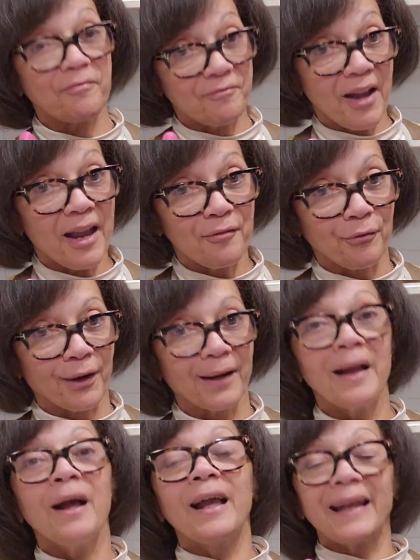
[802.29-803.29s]

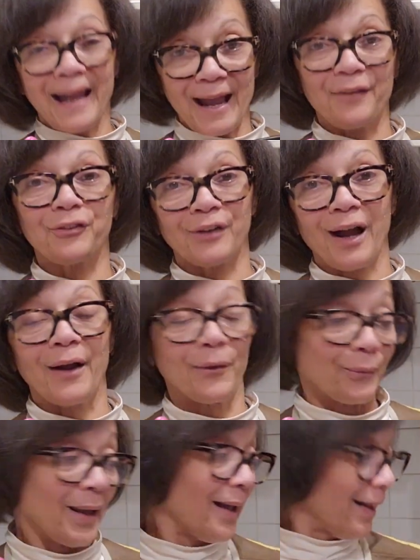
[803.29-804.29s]
favorite cast
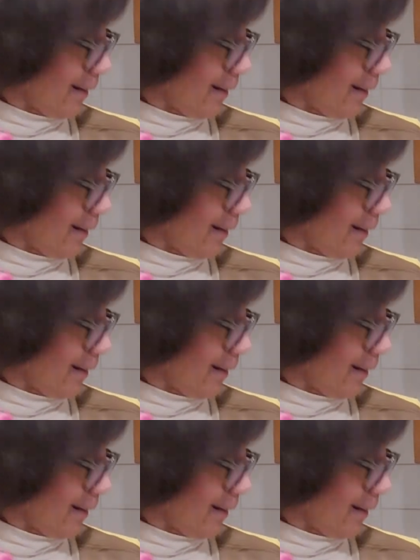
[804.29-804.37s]
iron